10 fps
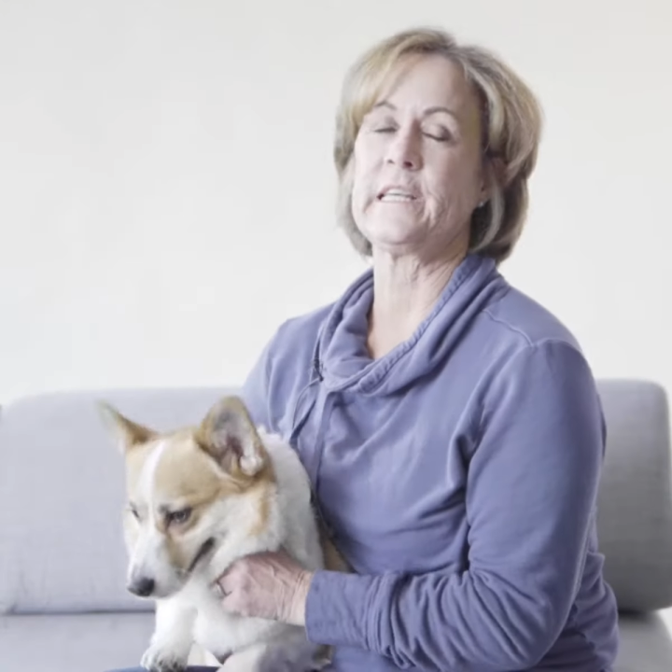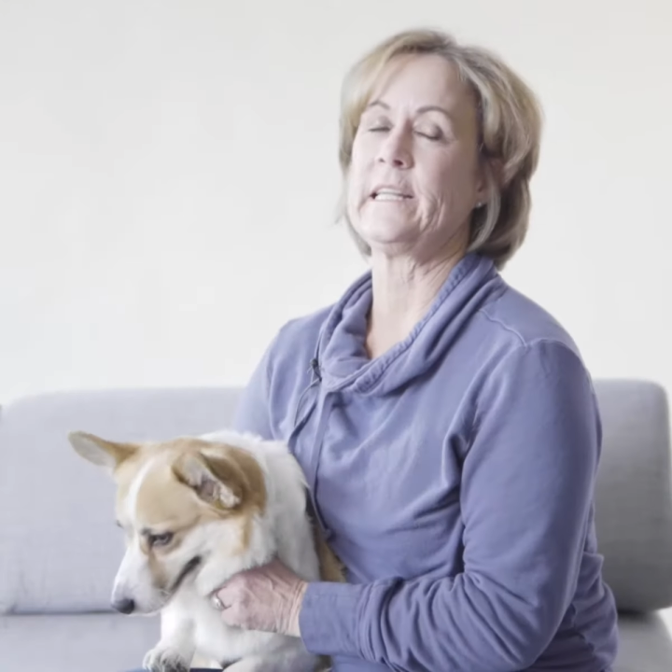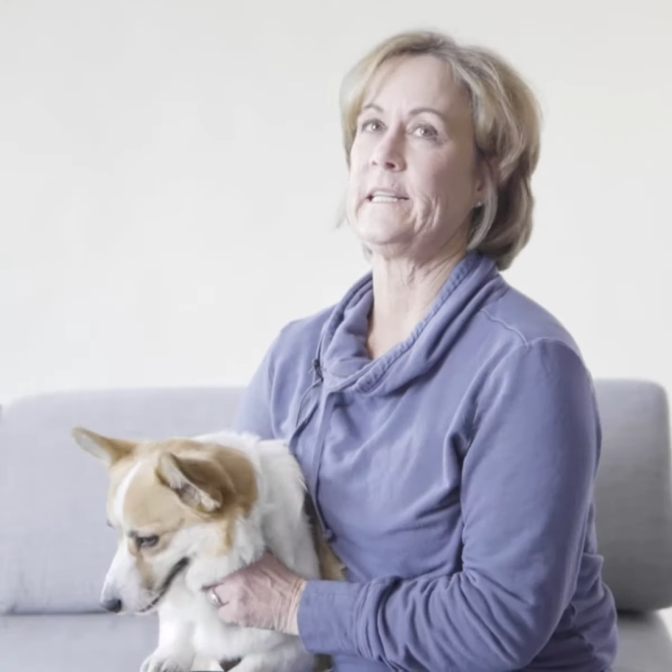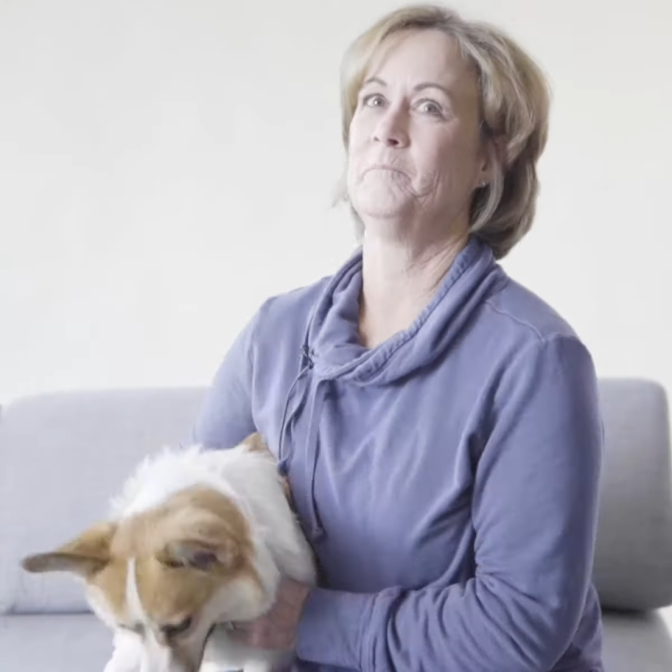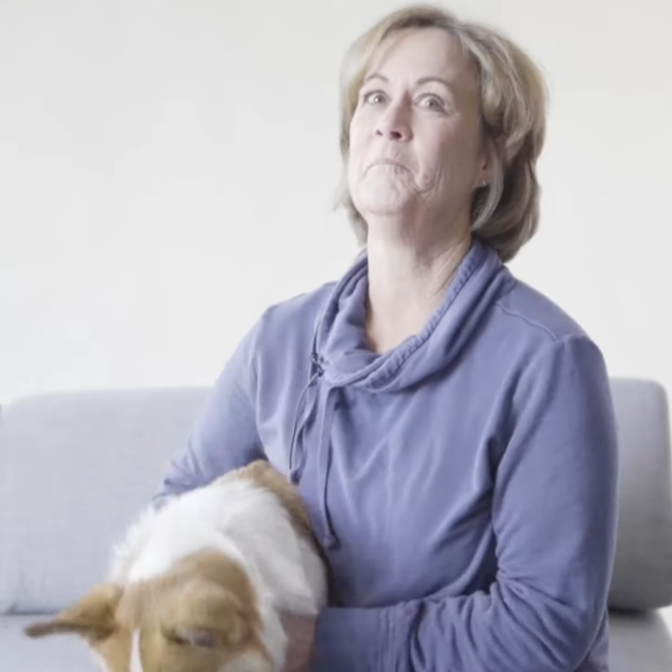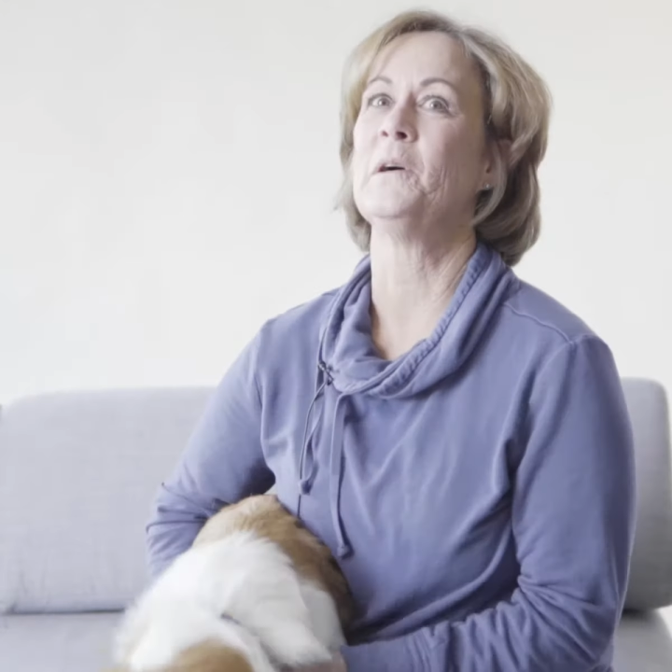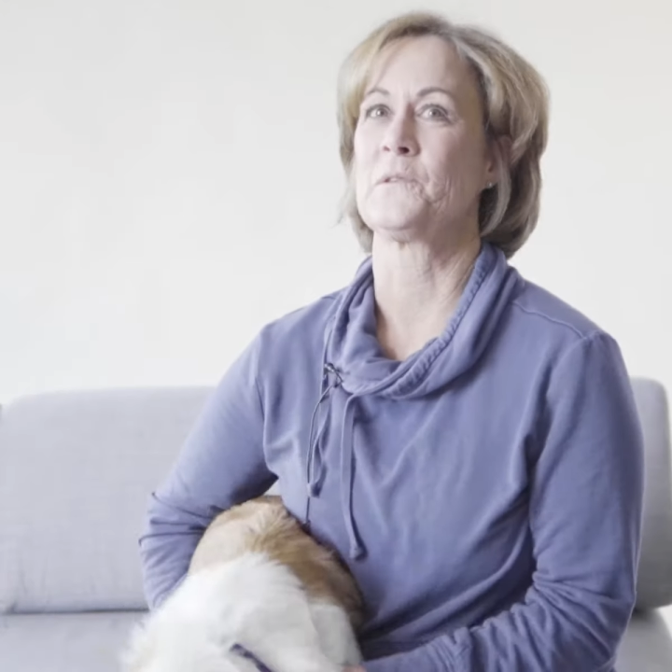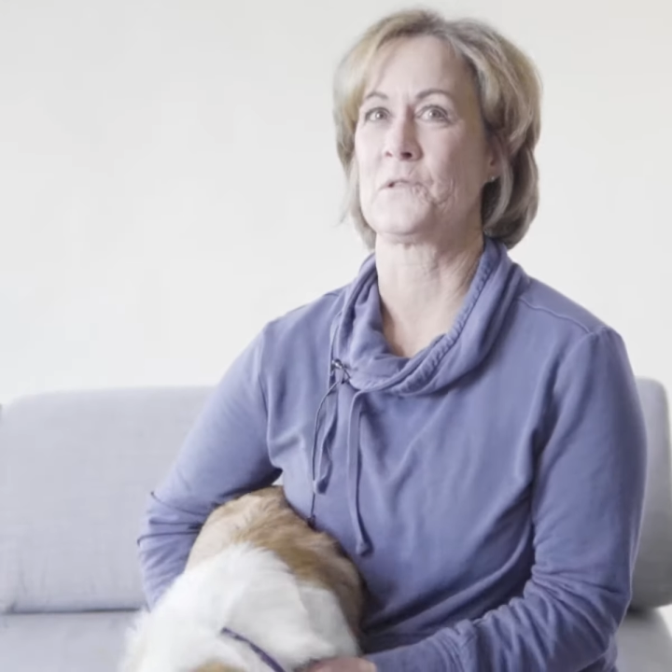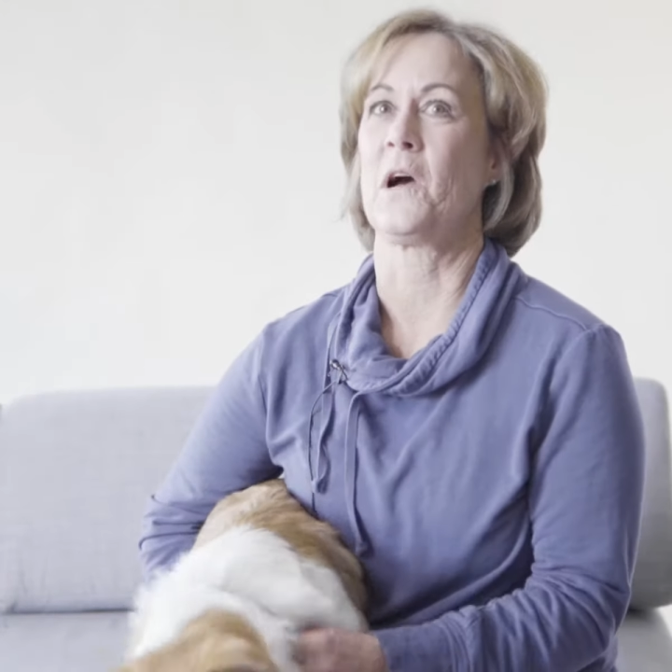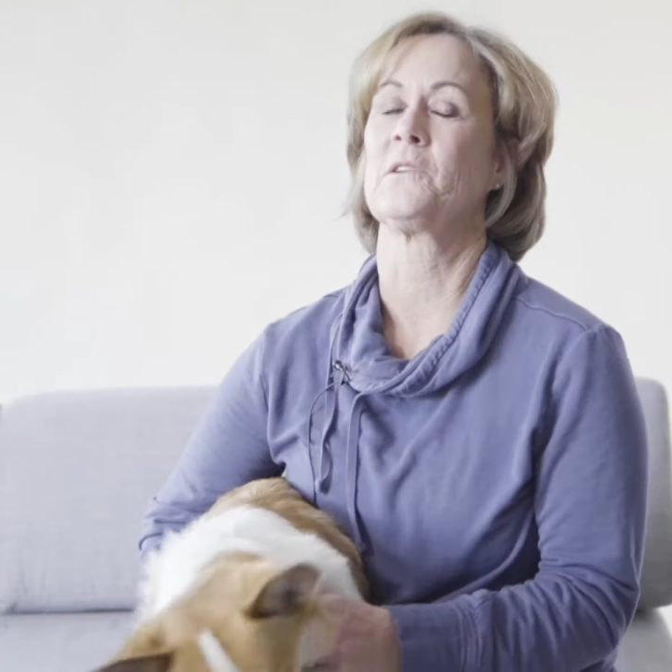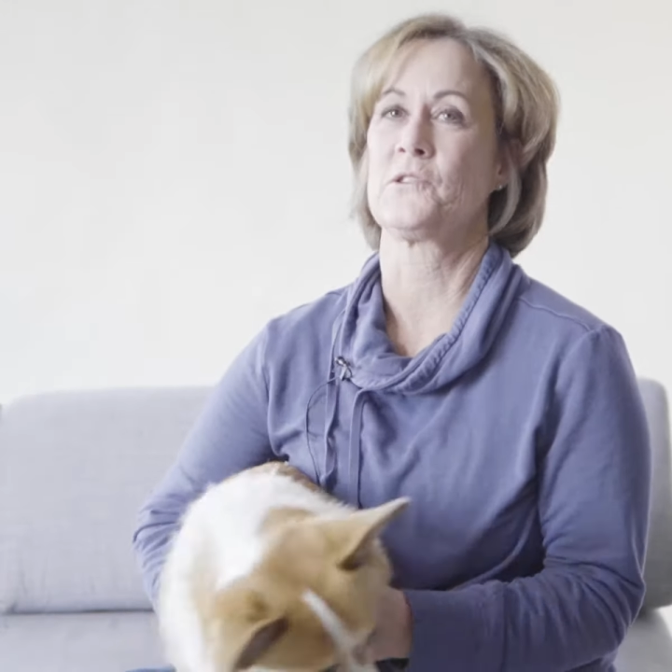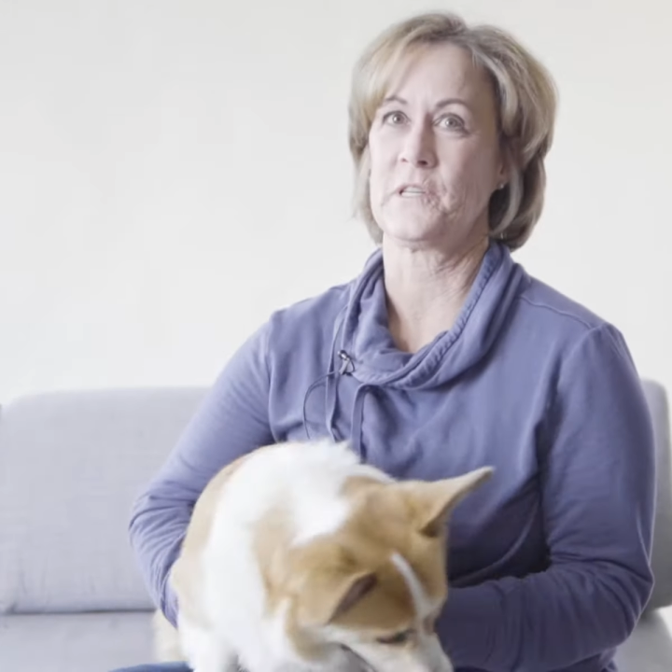eat most dog